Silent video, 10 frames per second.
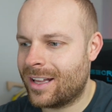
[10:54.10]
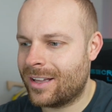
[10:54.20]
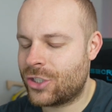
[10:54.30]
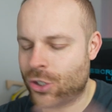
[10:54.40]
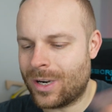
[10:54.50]

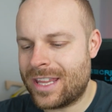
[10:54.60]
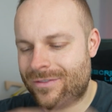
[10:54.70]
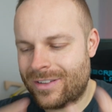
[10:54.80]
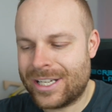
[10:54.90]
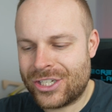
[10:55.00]
surely
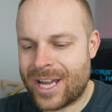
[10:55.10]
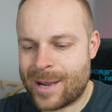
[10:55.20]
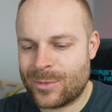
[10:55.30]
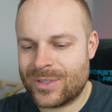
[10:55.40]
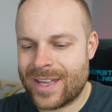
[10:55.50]
the village
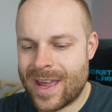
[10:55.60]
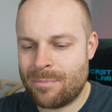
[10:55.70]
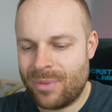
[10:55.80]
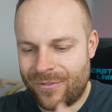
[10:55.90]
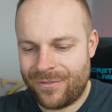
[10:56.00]
name was there
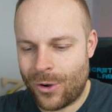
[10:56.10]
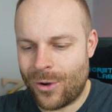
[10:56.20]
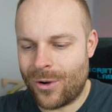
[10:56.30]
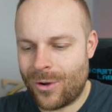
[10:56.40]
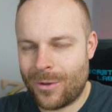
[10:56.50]

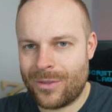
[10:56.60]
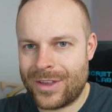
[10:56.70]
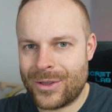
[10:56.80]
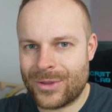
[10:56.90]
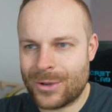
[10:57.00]
before
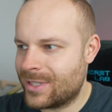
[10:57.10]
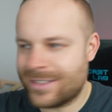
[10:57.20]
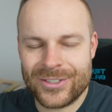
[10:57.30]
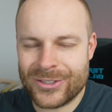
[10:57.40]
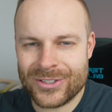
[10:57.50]
those
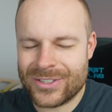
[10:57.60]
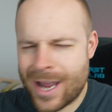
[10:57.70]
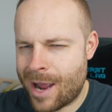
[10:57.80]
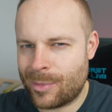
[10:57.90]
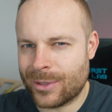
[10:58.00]
incidents
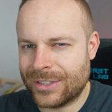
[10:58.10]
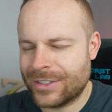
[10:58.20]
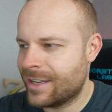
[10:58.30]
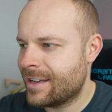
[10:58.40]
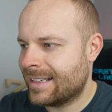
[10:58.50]
happened.
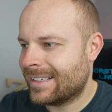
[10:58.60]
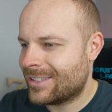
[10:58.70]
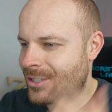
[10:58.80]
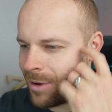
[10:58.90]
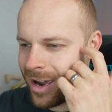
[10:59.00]

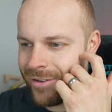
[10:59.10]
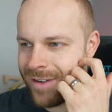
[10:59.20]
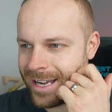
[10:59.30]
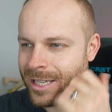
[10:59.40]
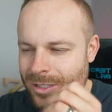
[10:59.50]
So I
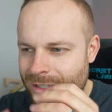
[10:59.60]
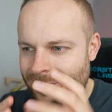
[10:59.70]
reckon